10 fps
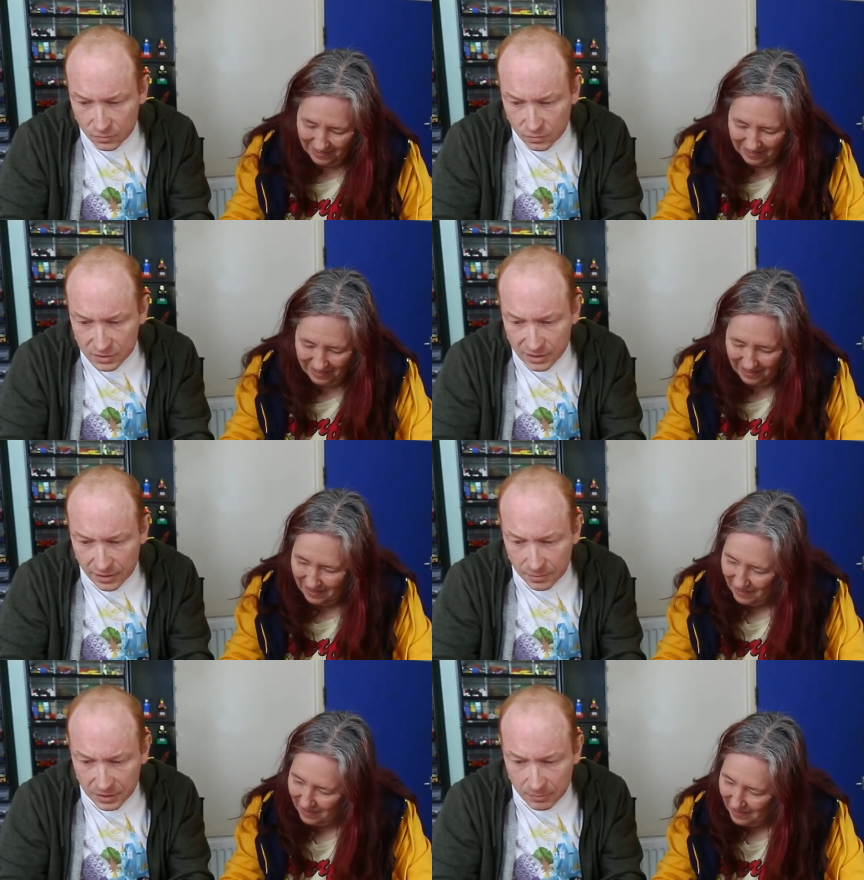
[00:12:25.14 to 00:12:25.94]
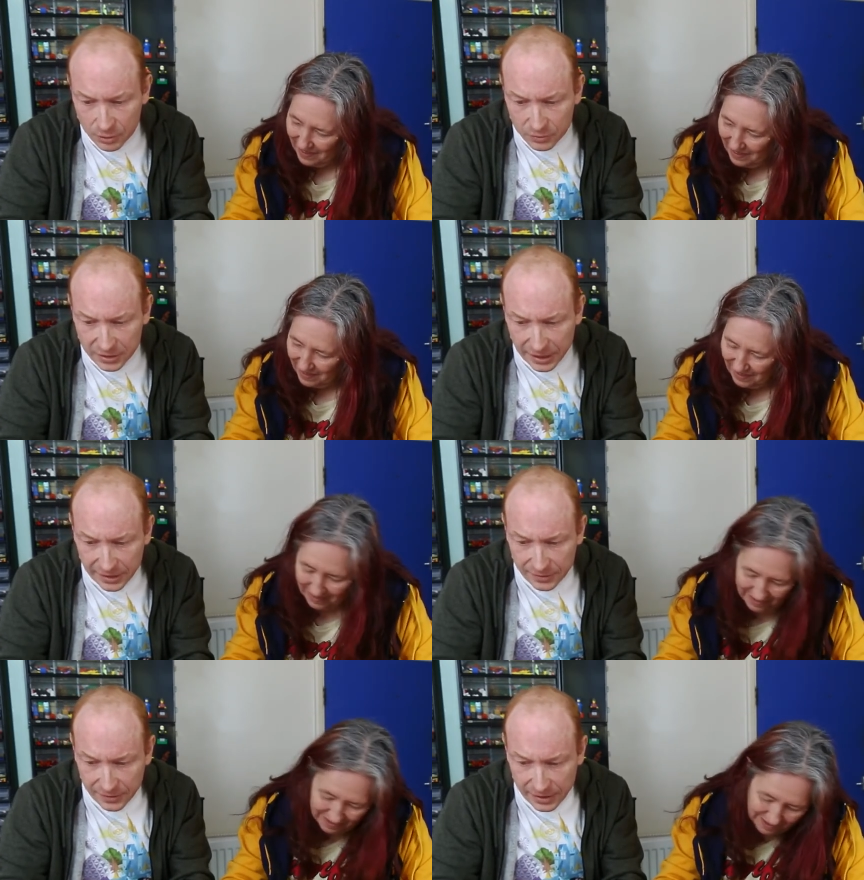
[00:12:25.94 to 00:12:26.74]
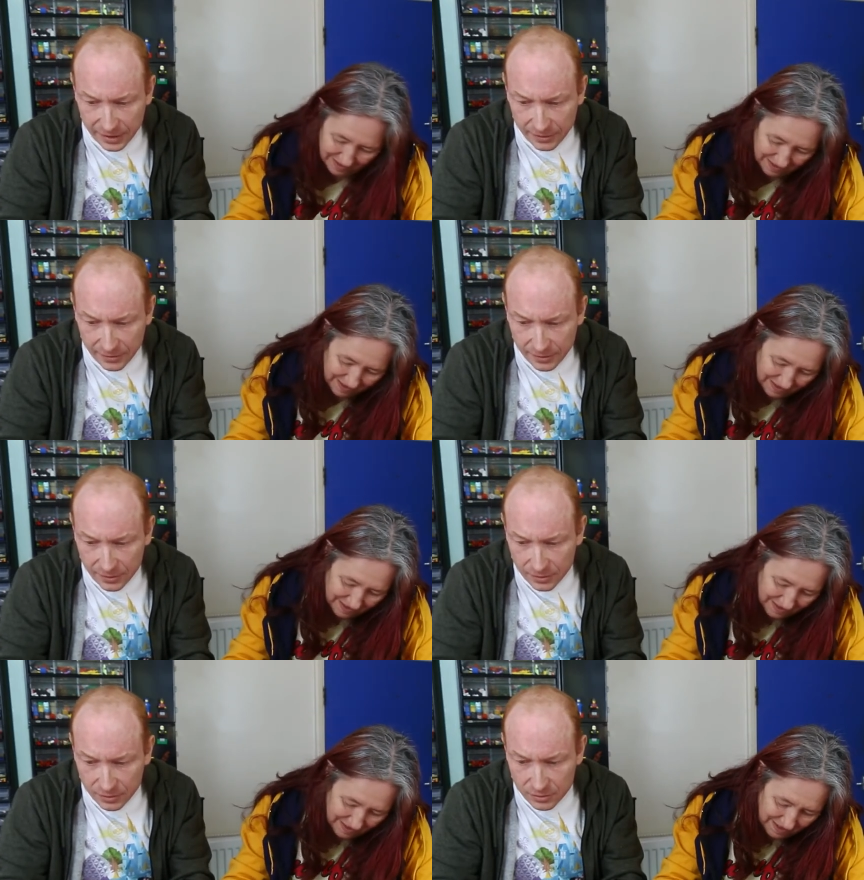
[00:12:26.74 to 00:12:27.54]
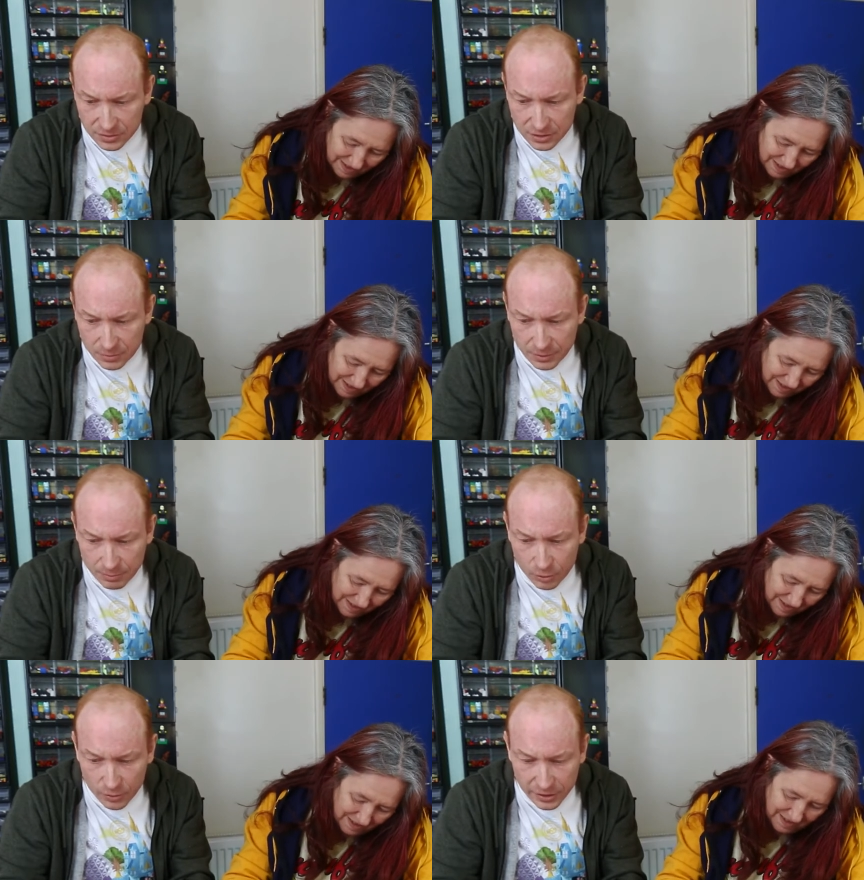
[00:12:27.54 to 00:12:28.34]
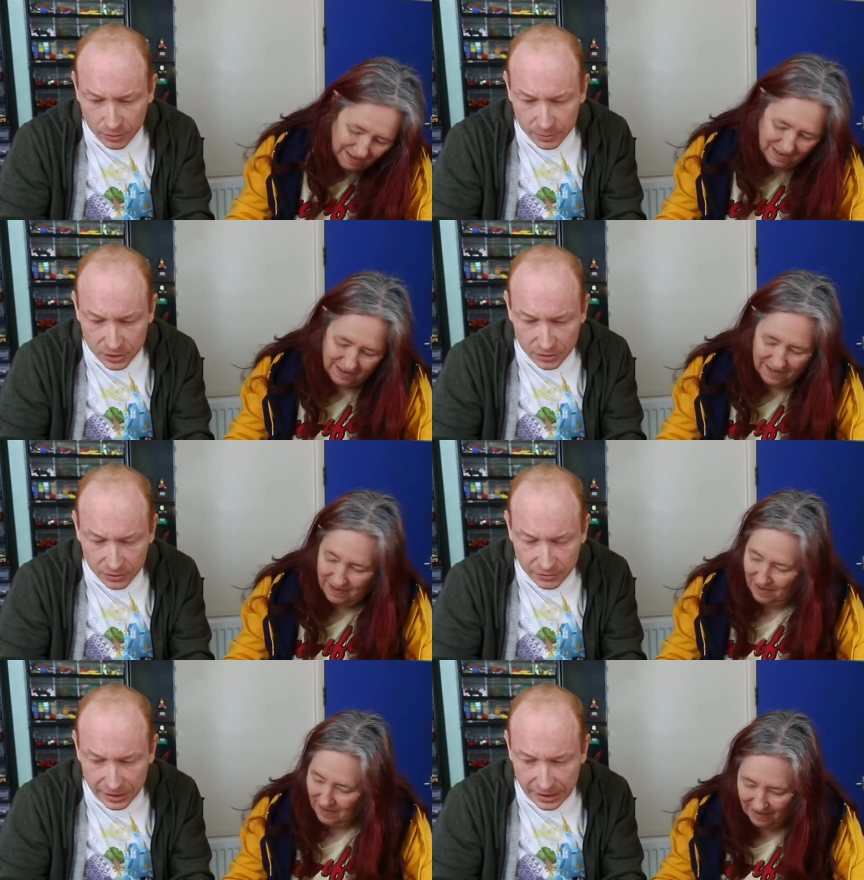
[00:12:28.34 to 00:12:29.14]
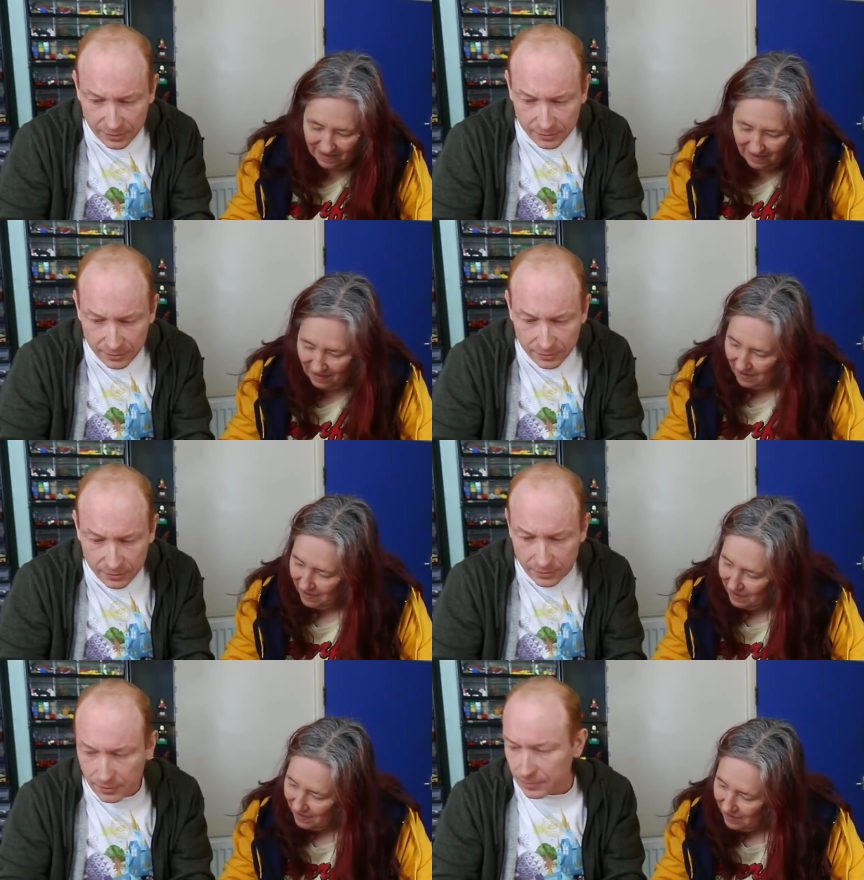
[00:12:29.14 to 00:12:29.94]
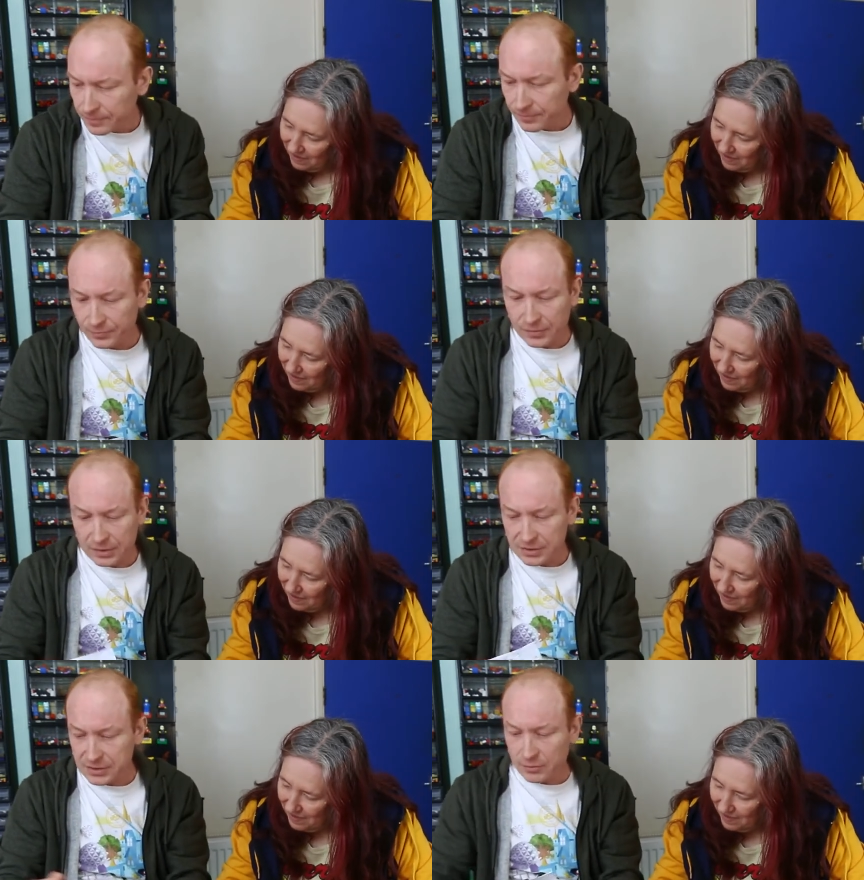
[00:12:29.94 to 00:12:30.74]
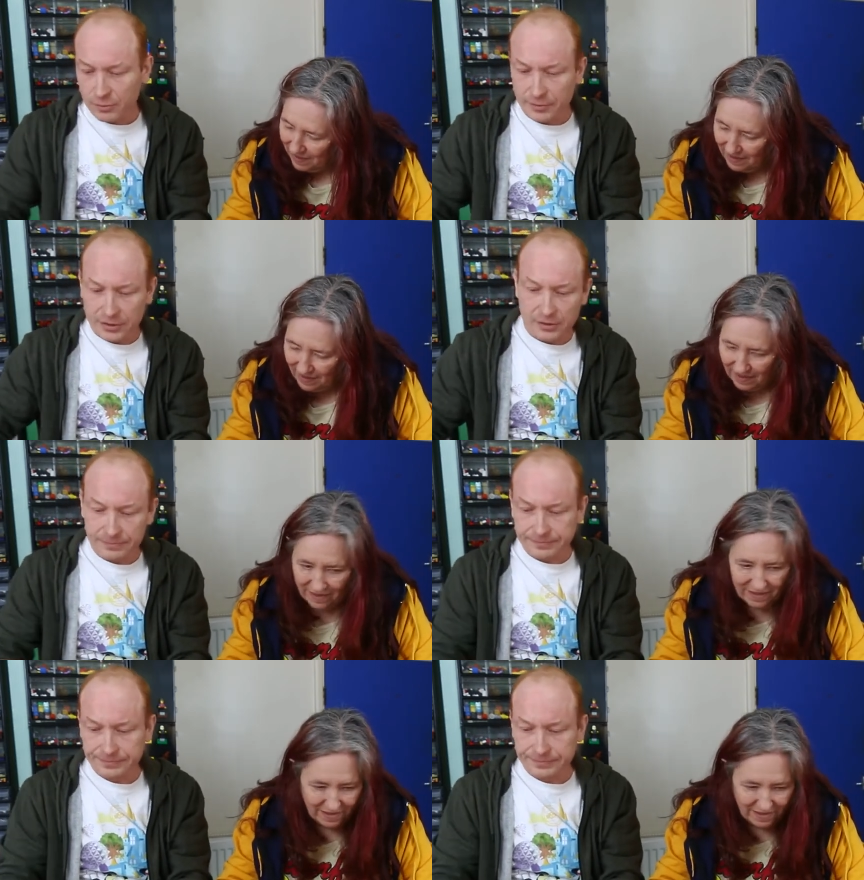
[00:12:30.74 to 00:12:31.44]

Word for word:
Speaker 1: There's another big moulded head in there. This could be Porky or Petunia again see what